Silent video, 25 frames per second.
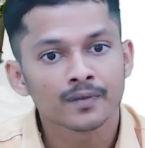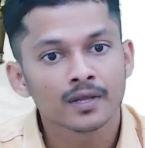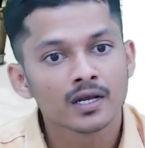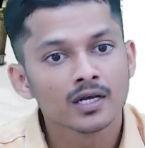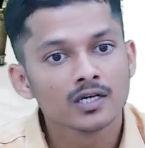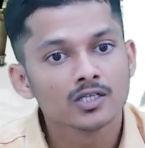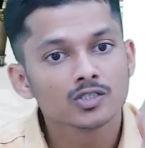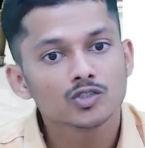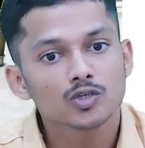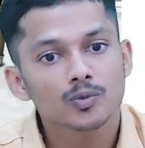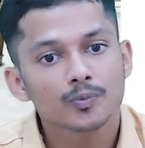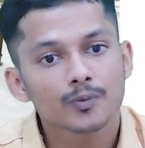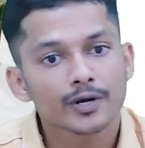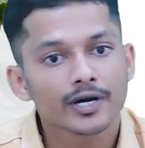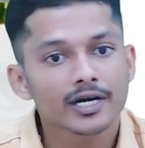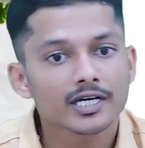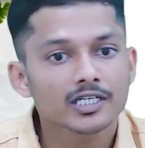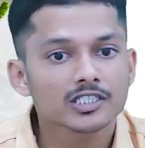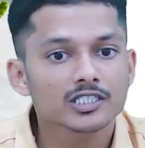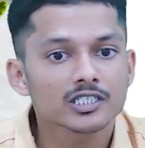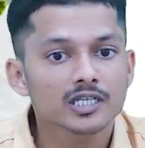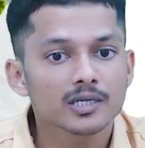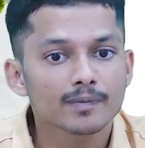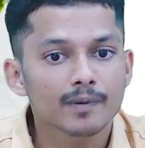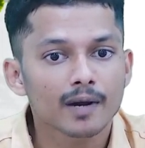So
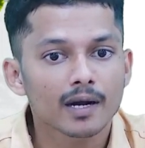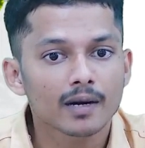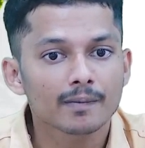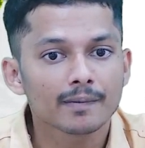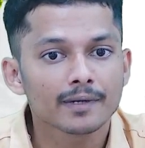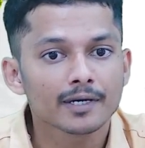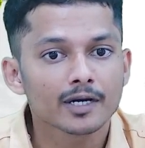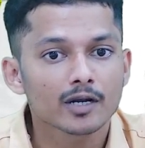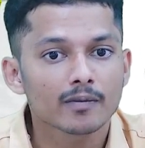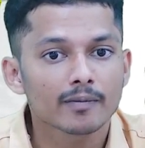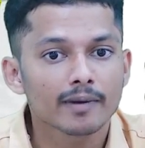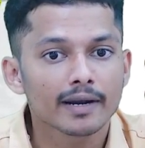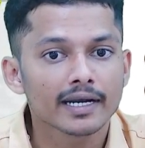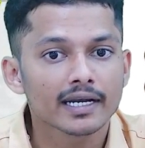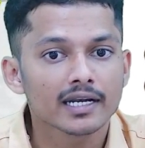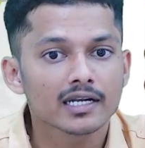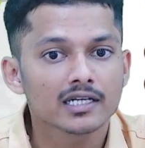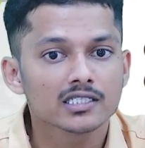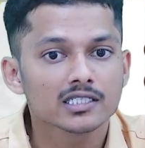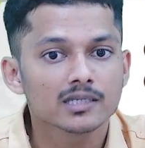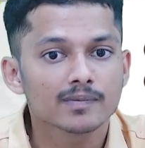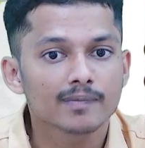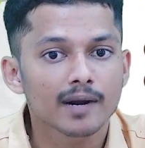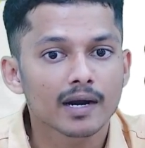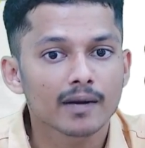production department and maintenance
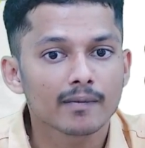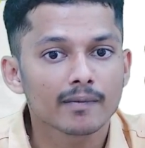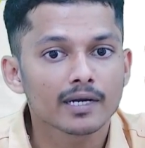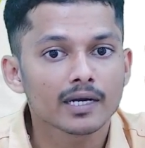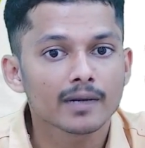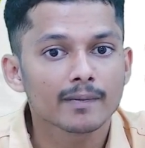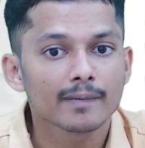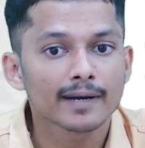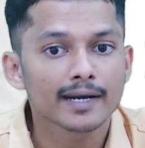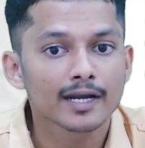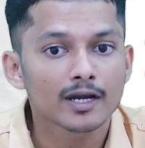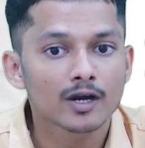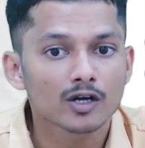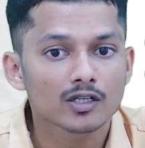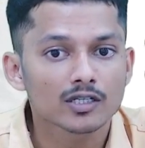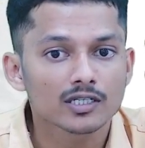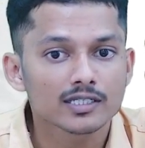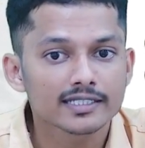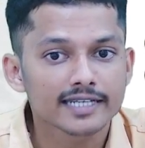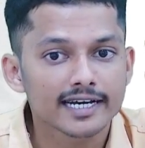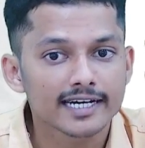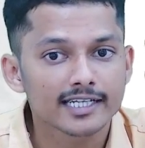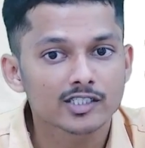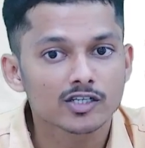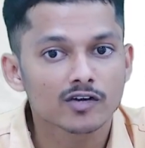department, depending on the
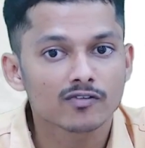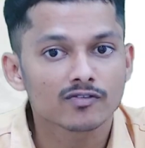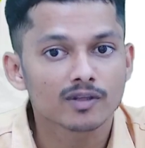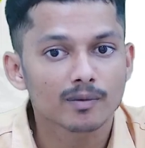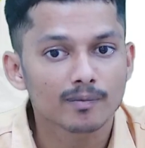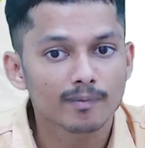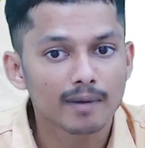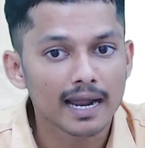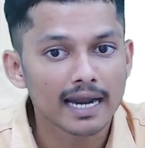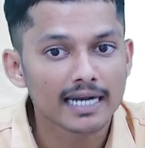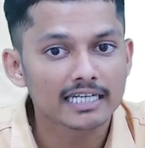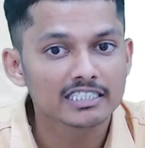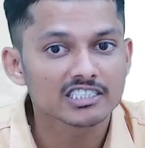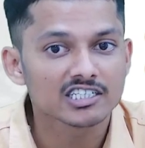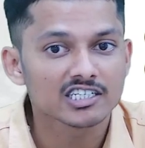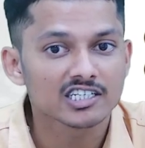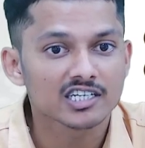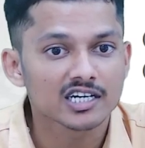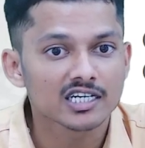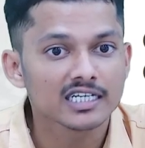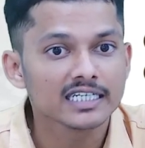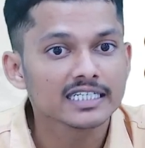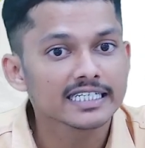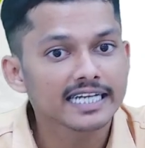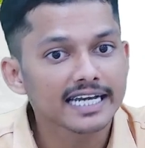size of the plant,
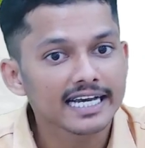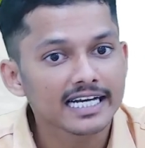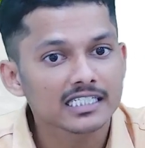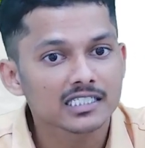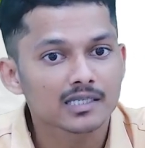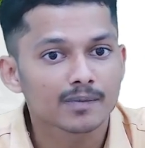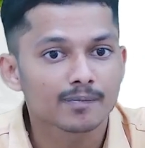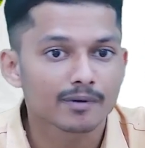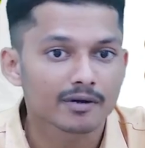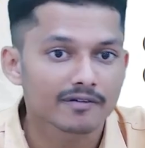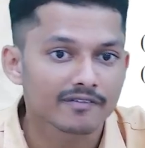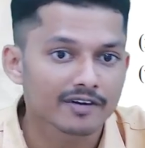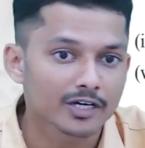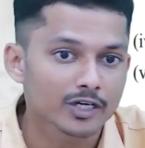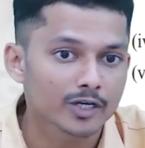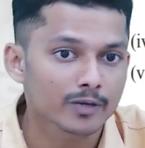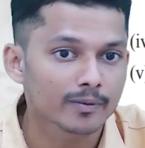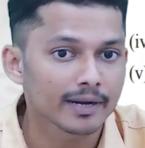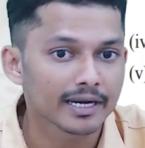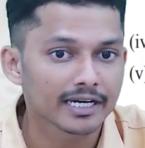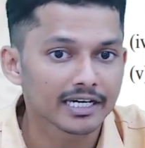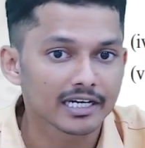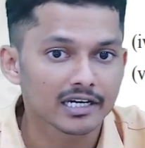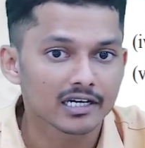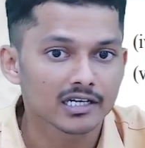generally takes into
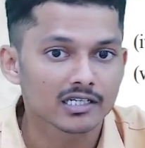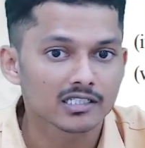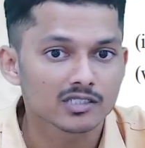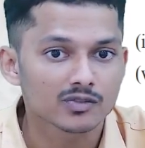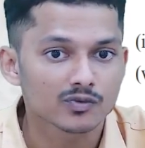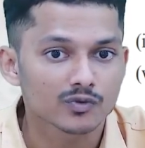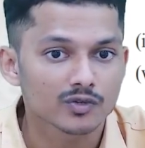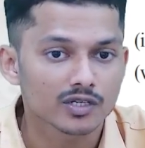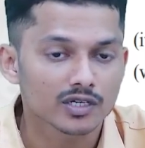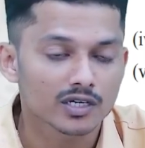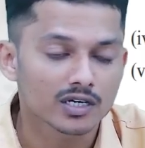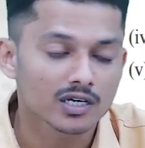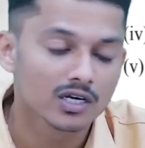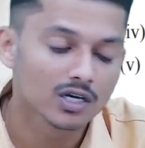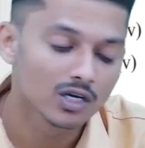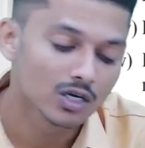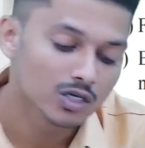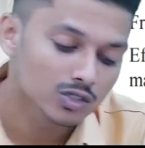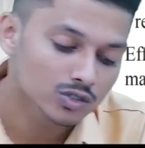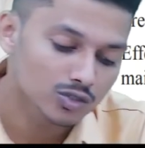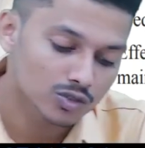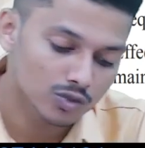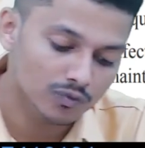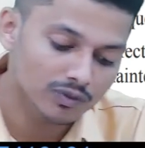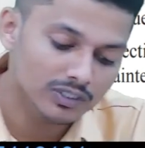maintenance.
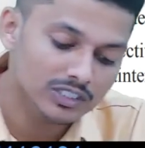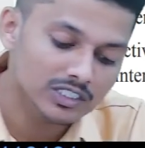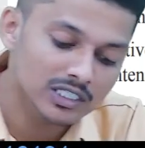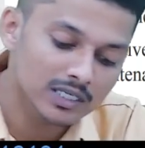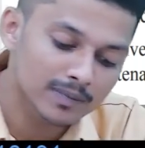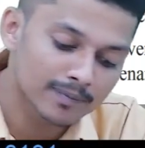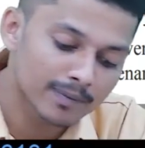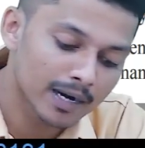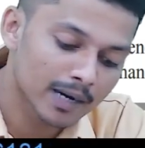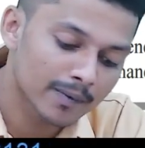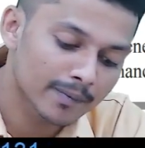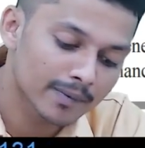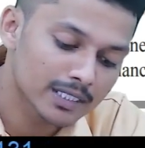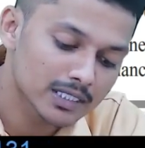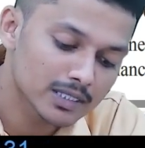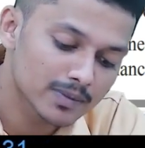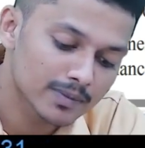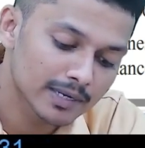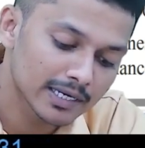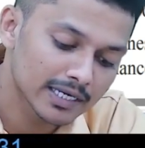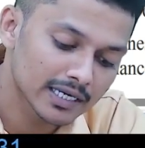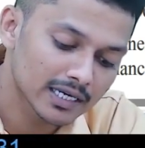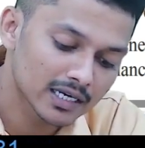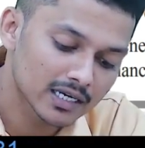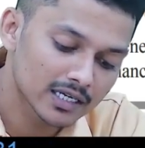So which departments
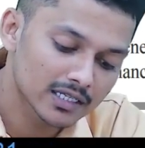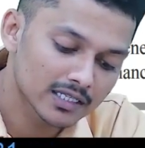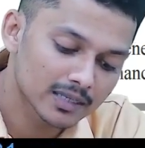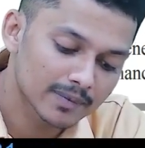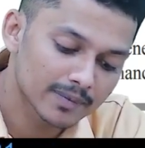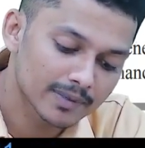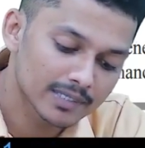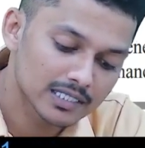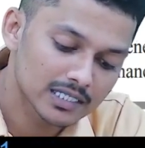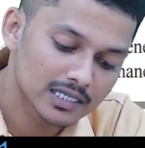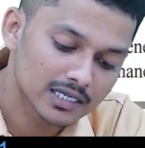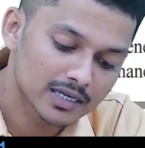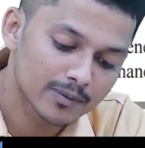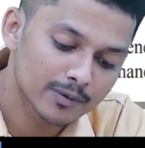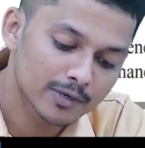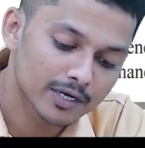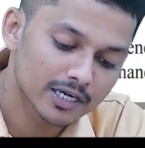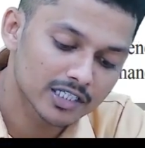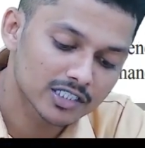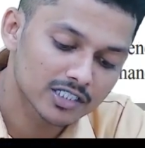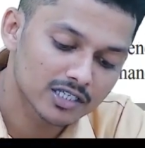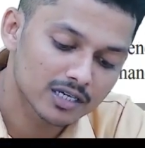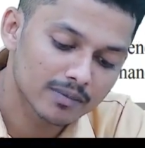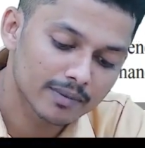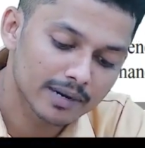maintain the basic
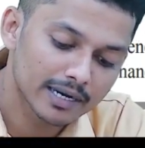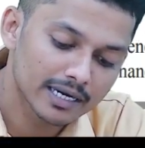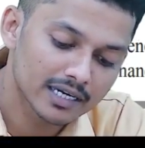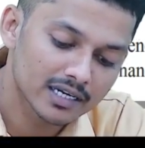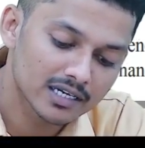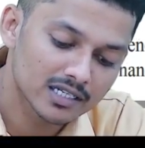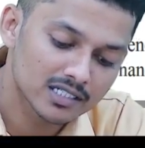production maintenance